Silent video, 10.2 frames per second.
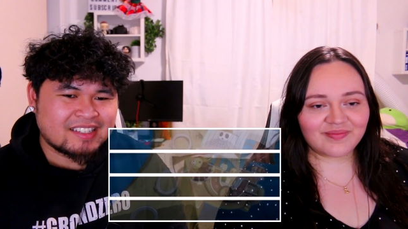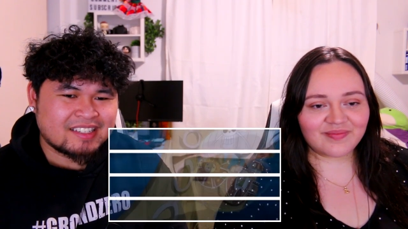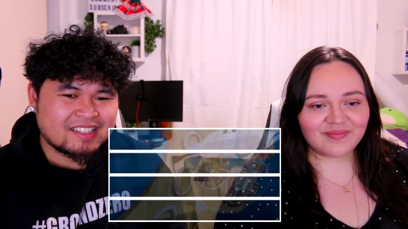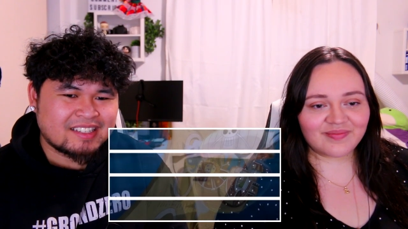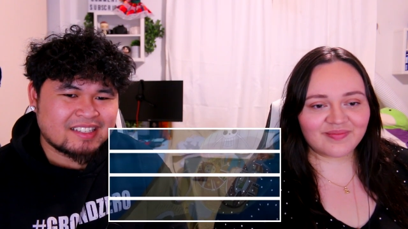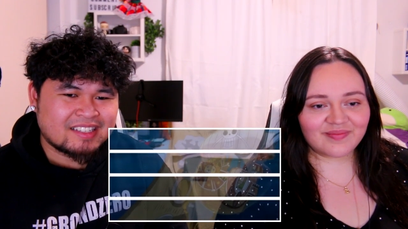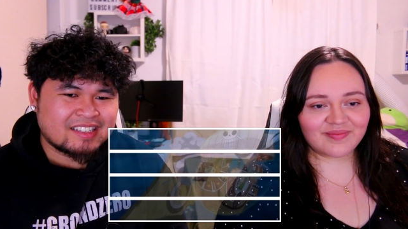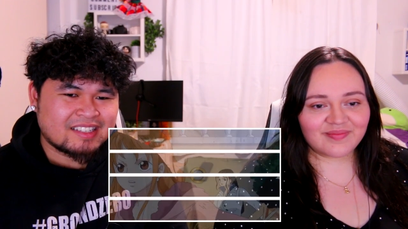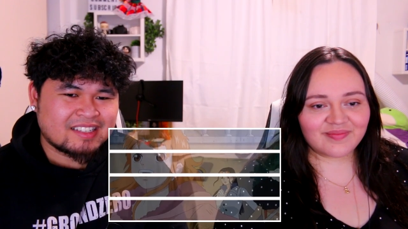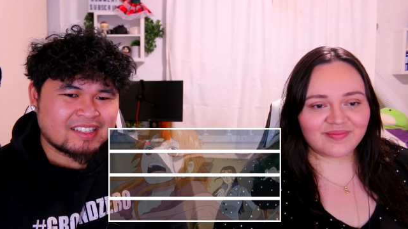
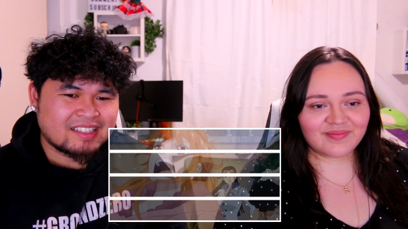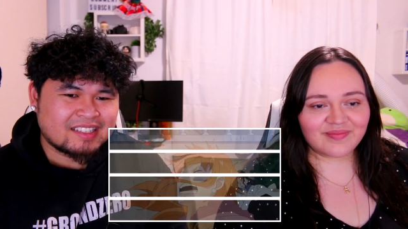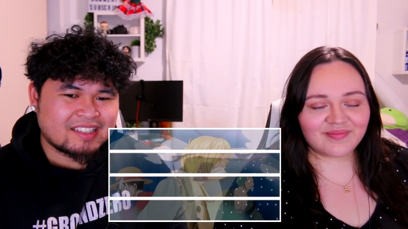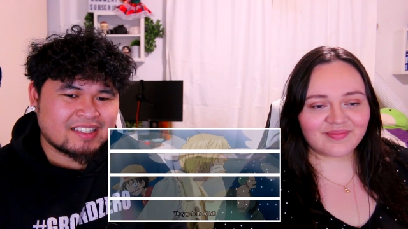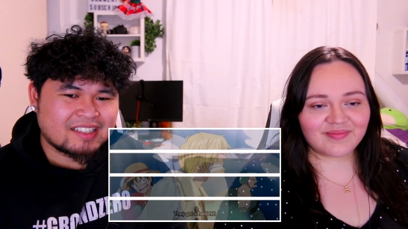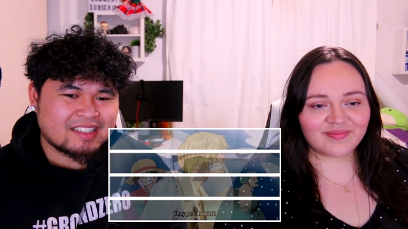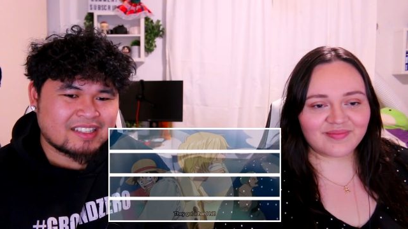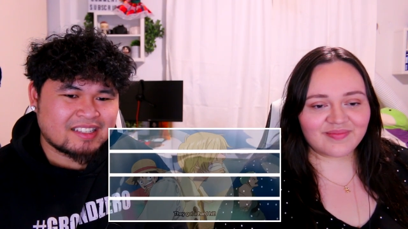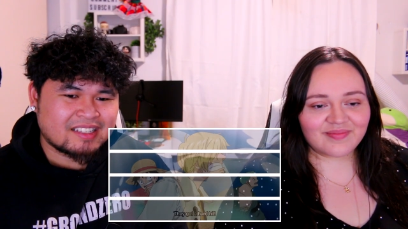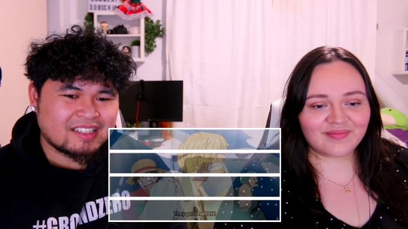
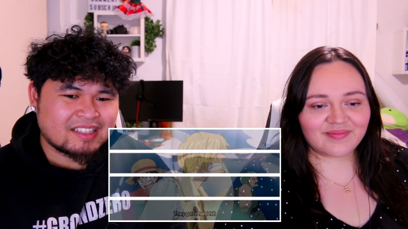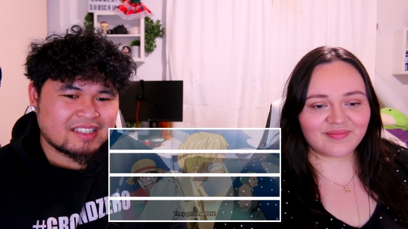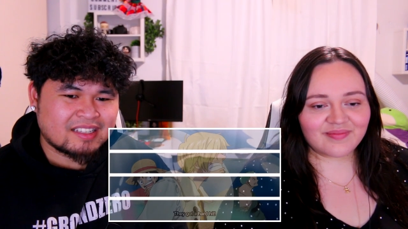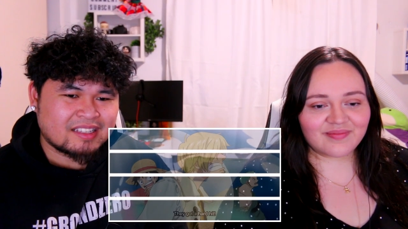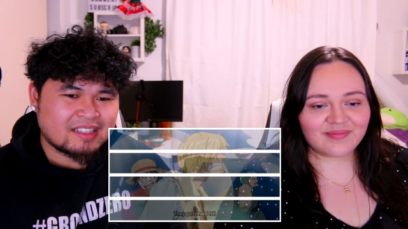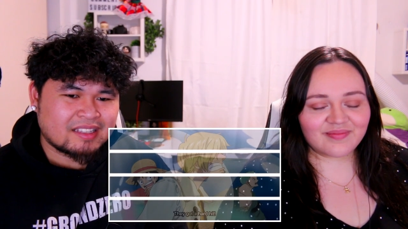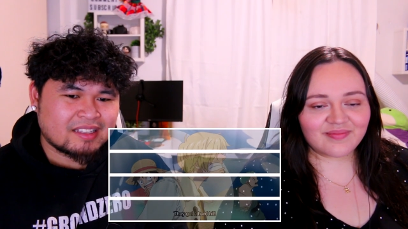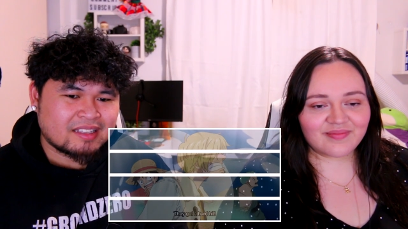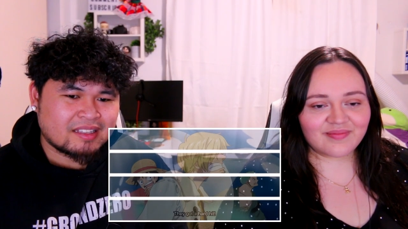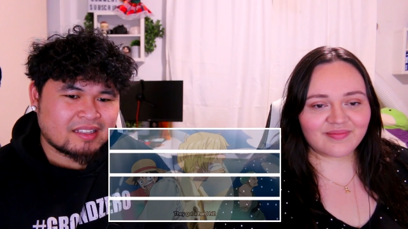
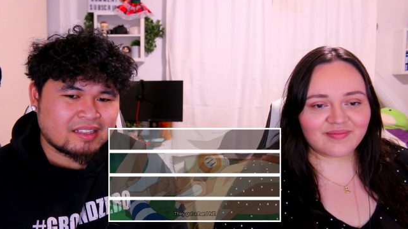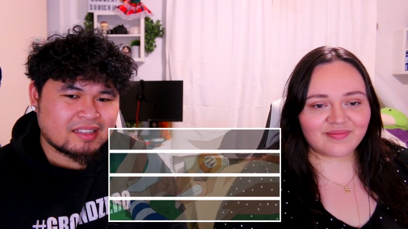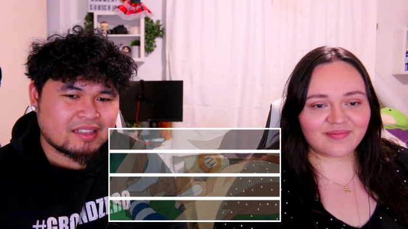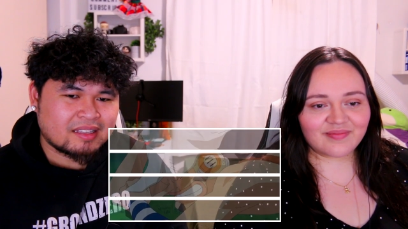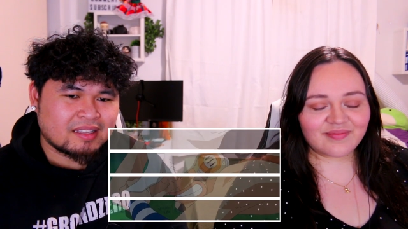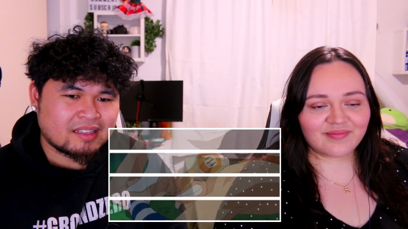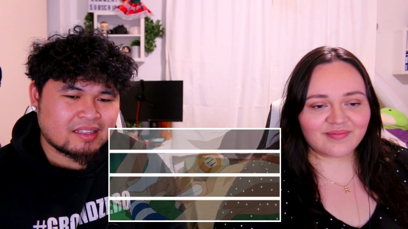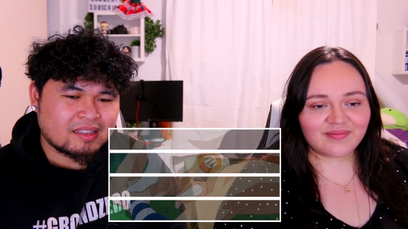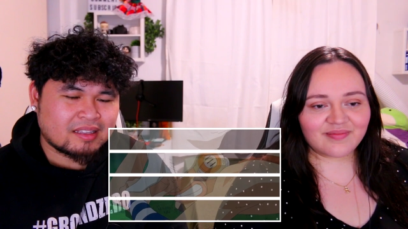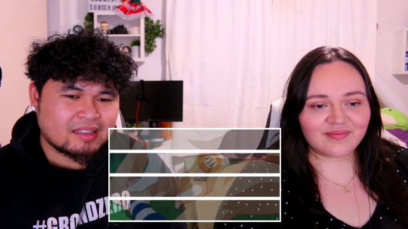[no speech]